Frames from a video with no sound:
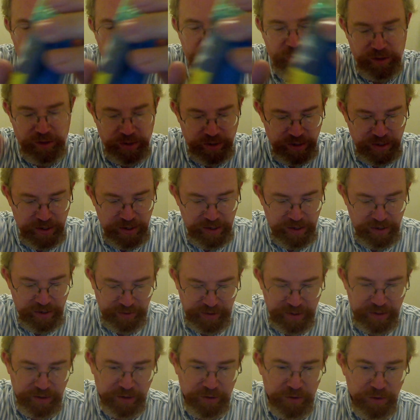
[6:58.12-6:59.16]
Okay, it's
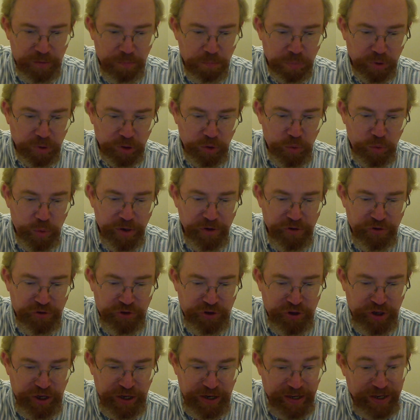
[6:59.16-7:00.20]
got a good bluish
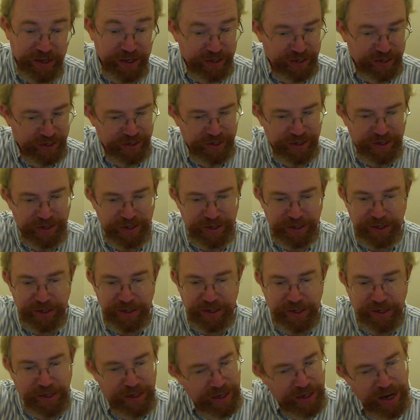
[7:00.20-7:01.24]
tint,
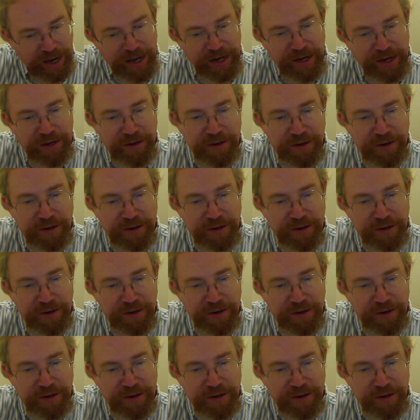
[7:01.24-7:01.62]
and it